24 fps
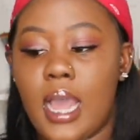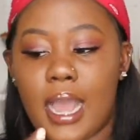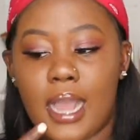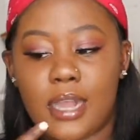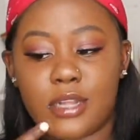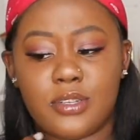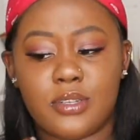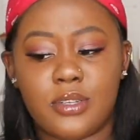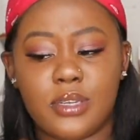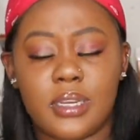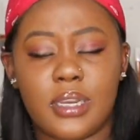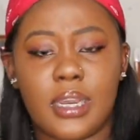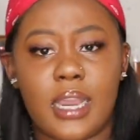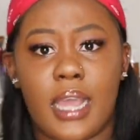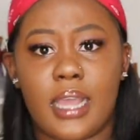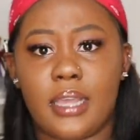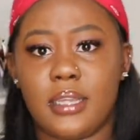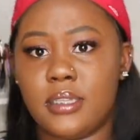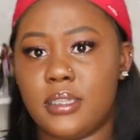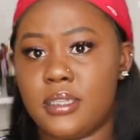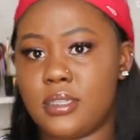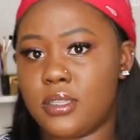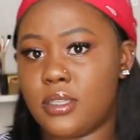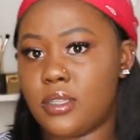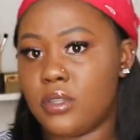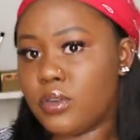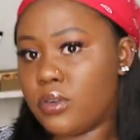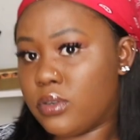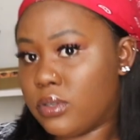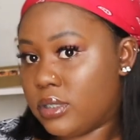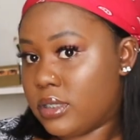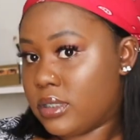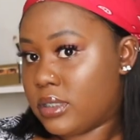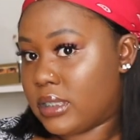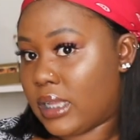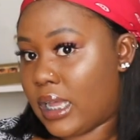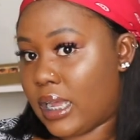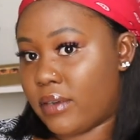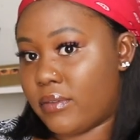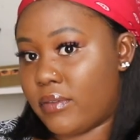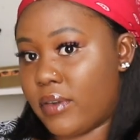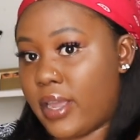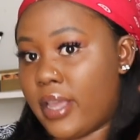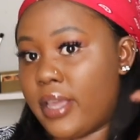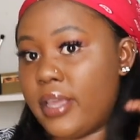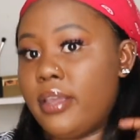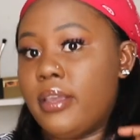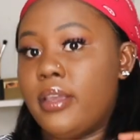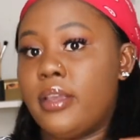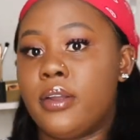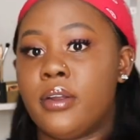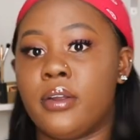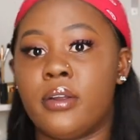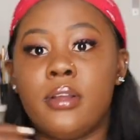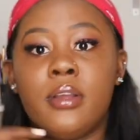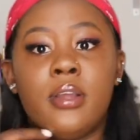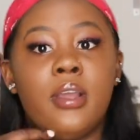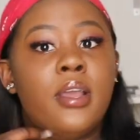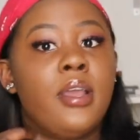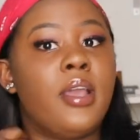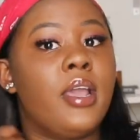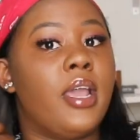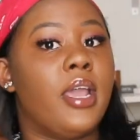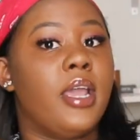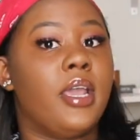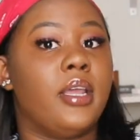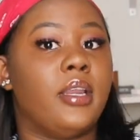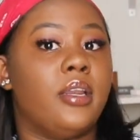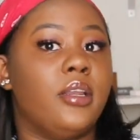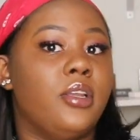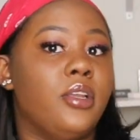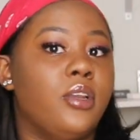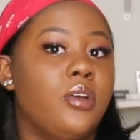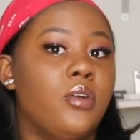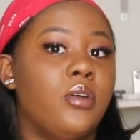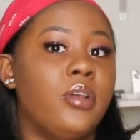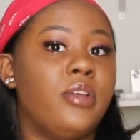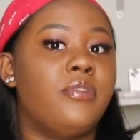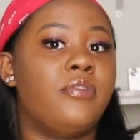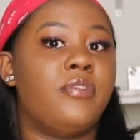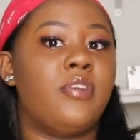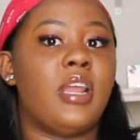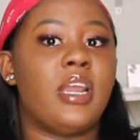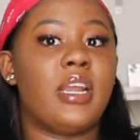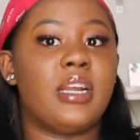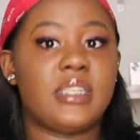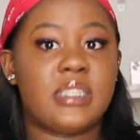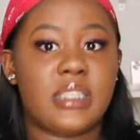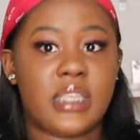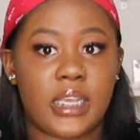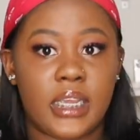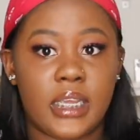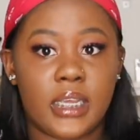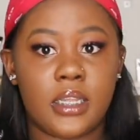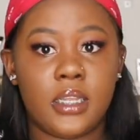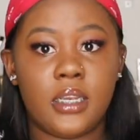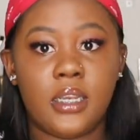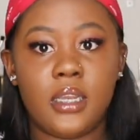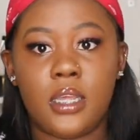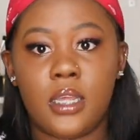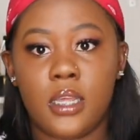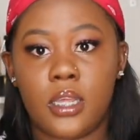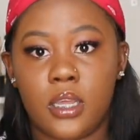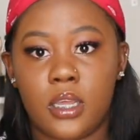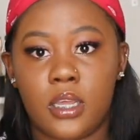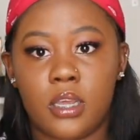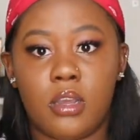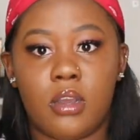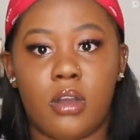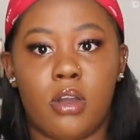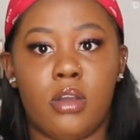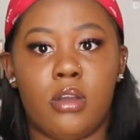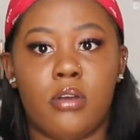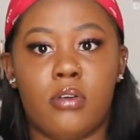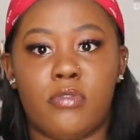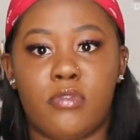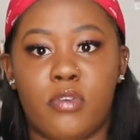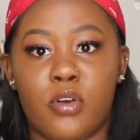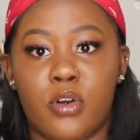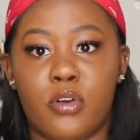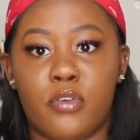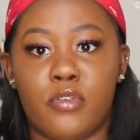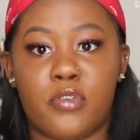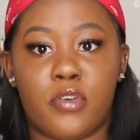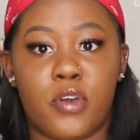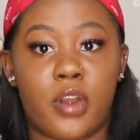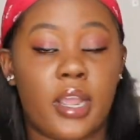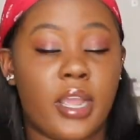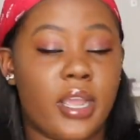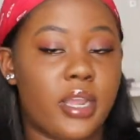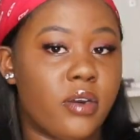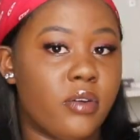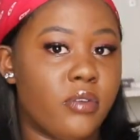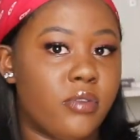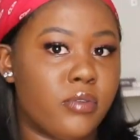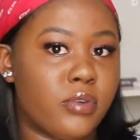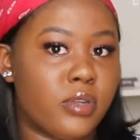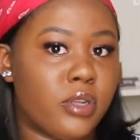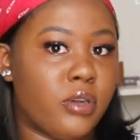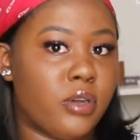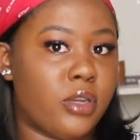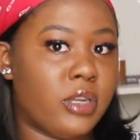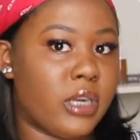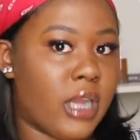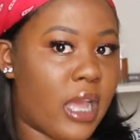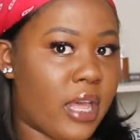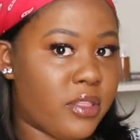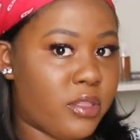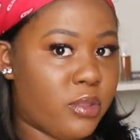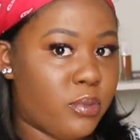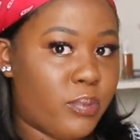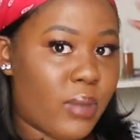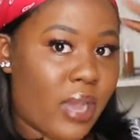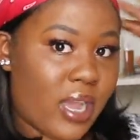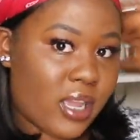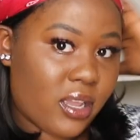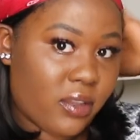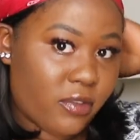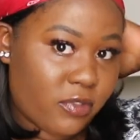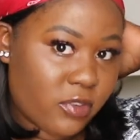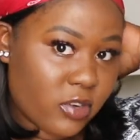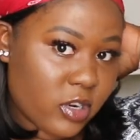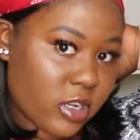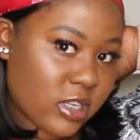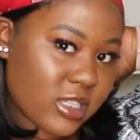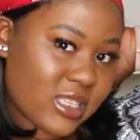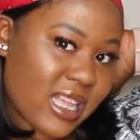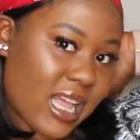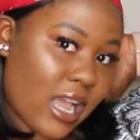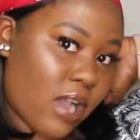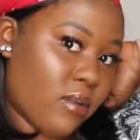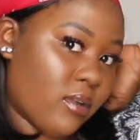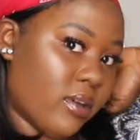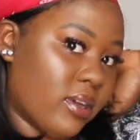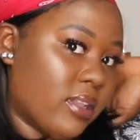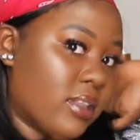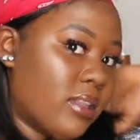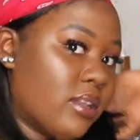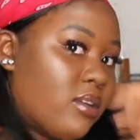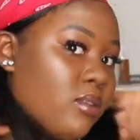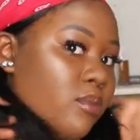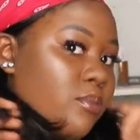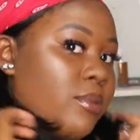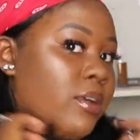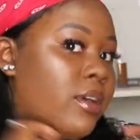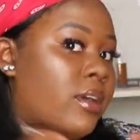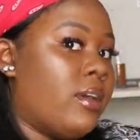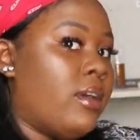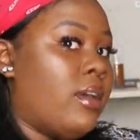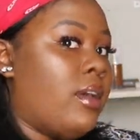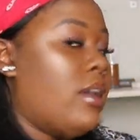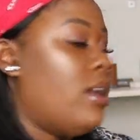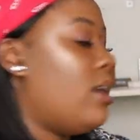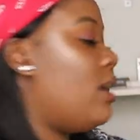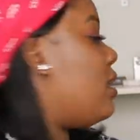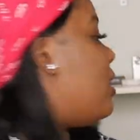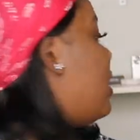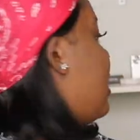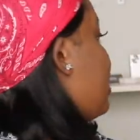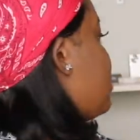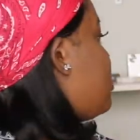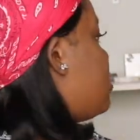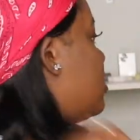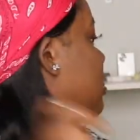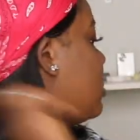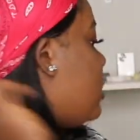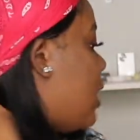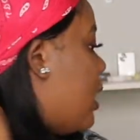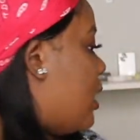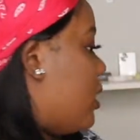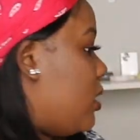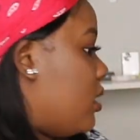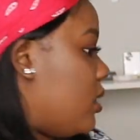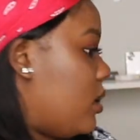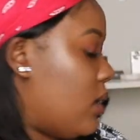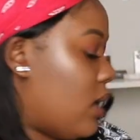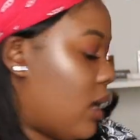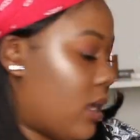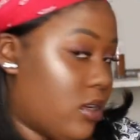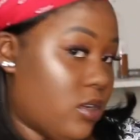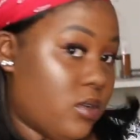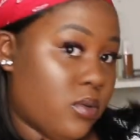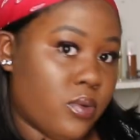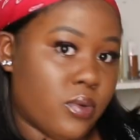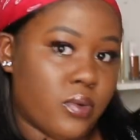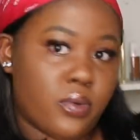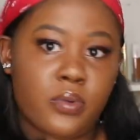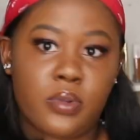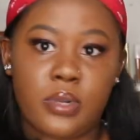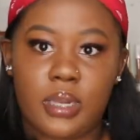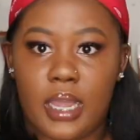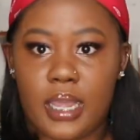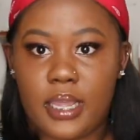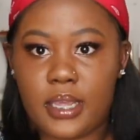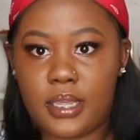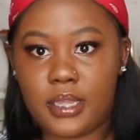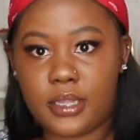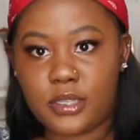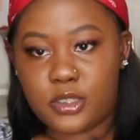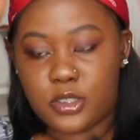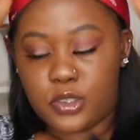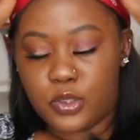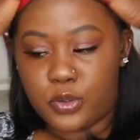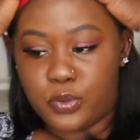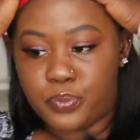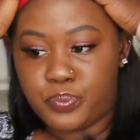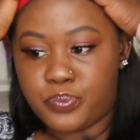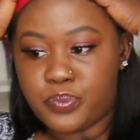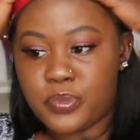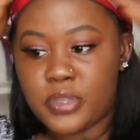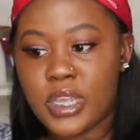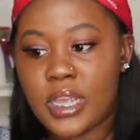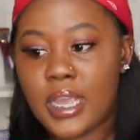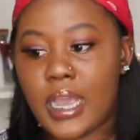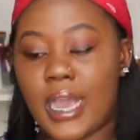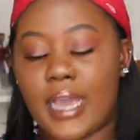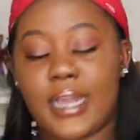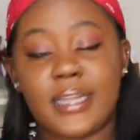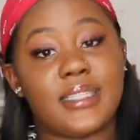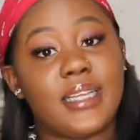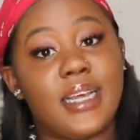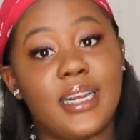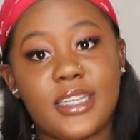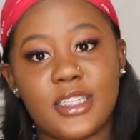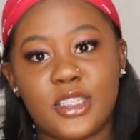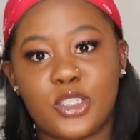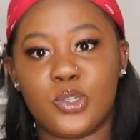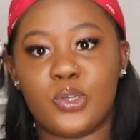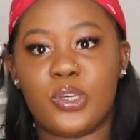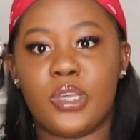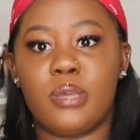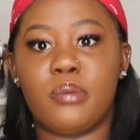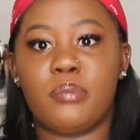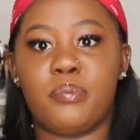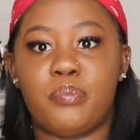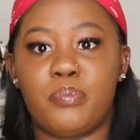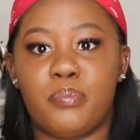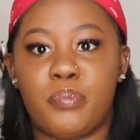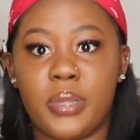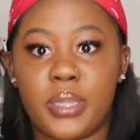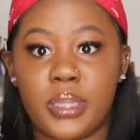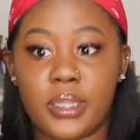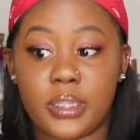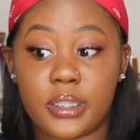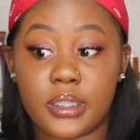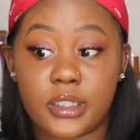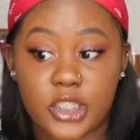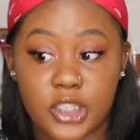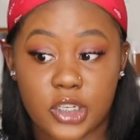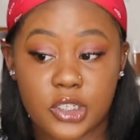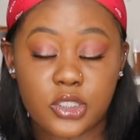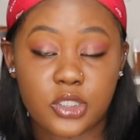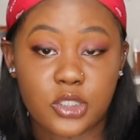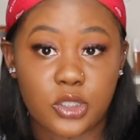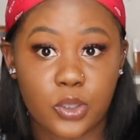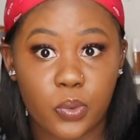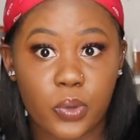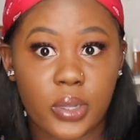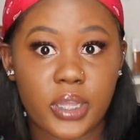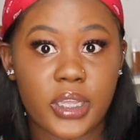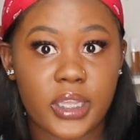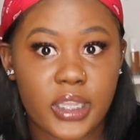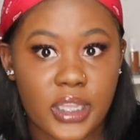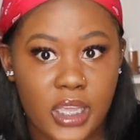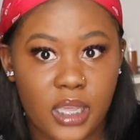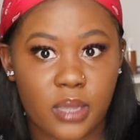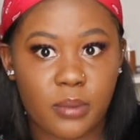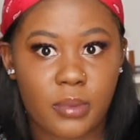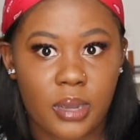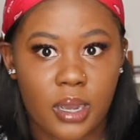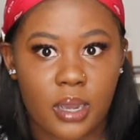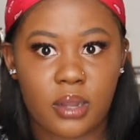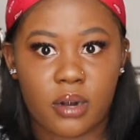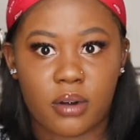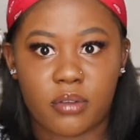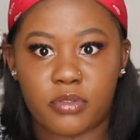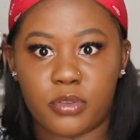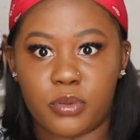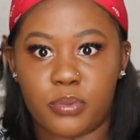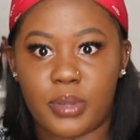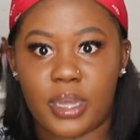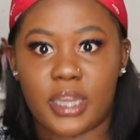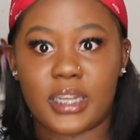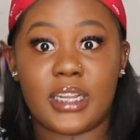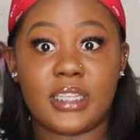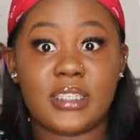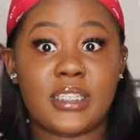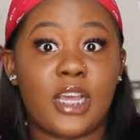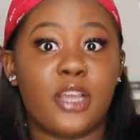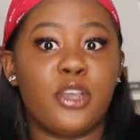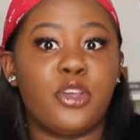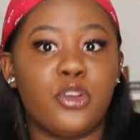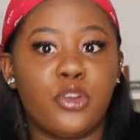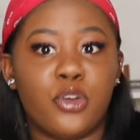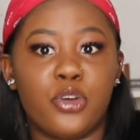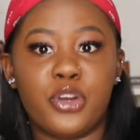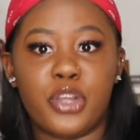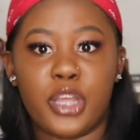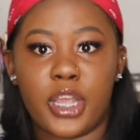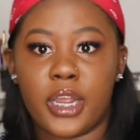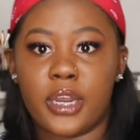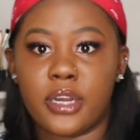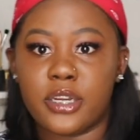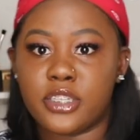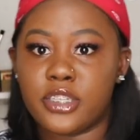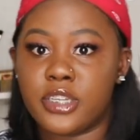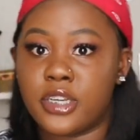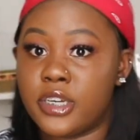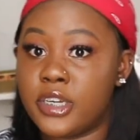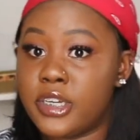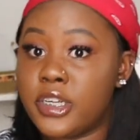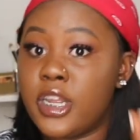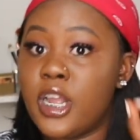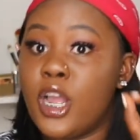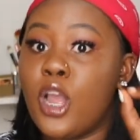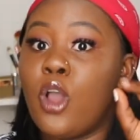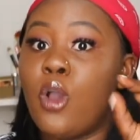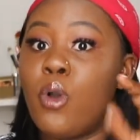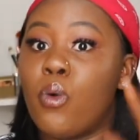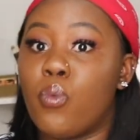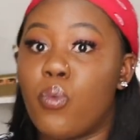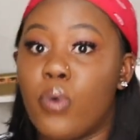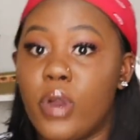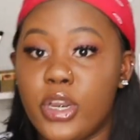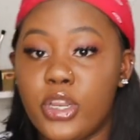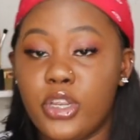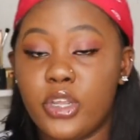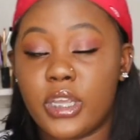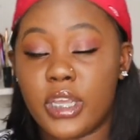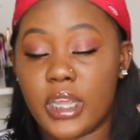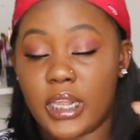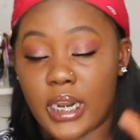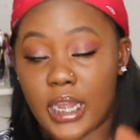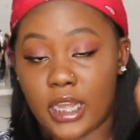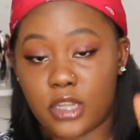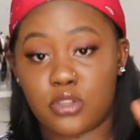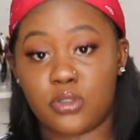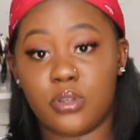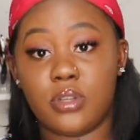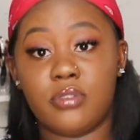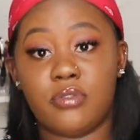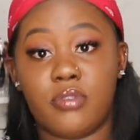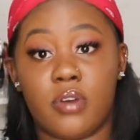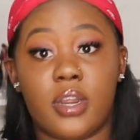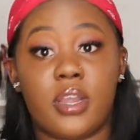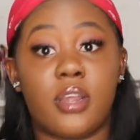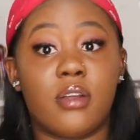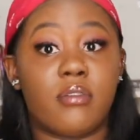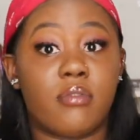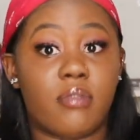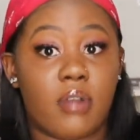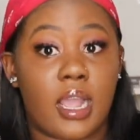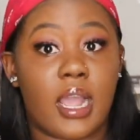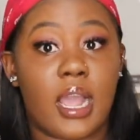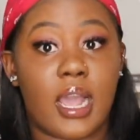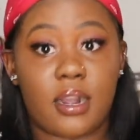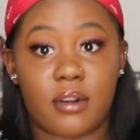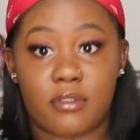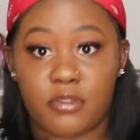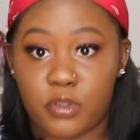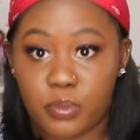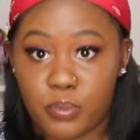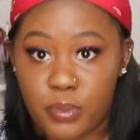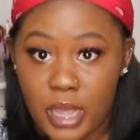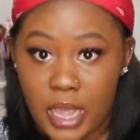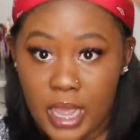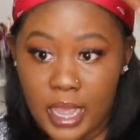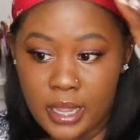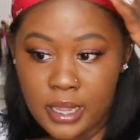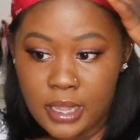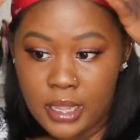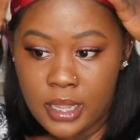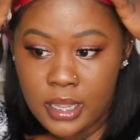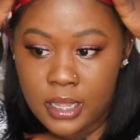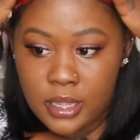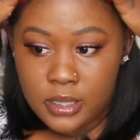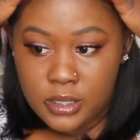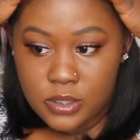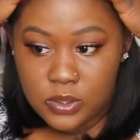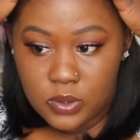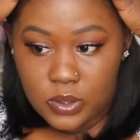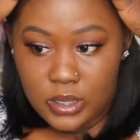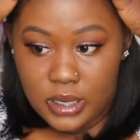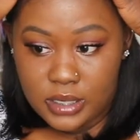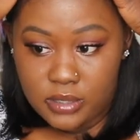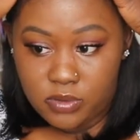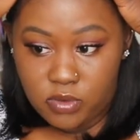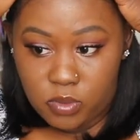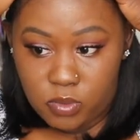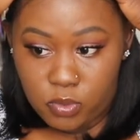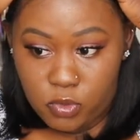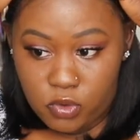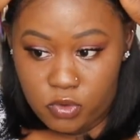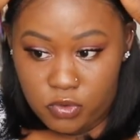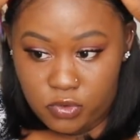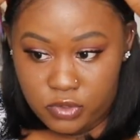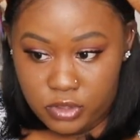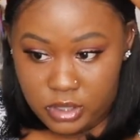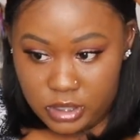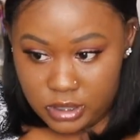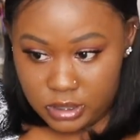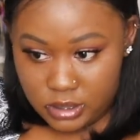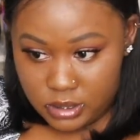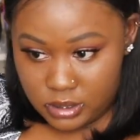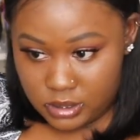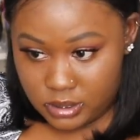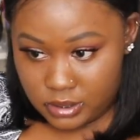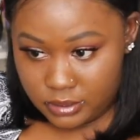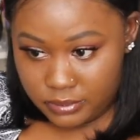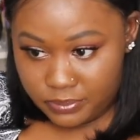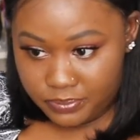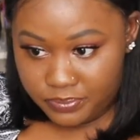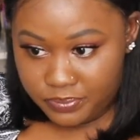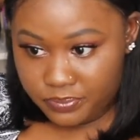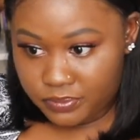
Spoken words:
I actually like this little design right here, and you know, it flares in for the front, and at the back it flares out a little bit, and I actually like it. I do like it. So I decided to keep it just the way it came out of the bag. That's how you know the hair is good, when you can actually rock it right out of the bag. So let's remove this.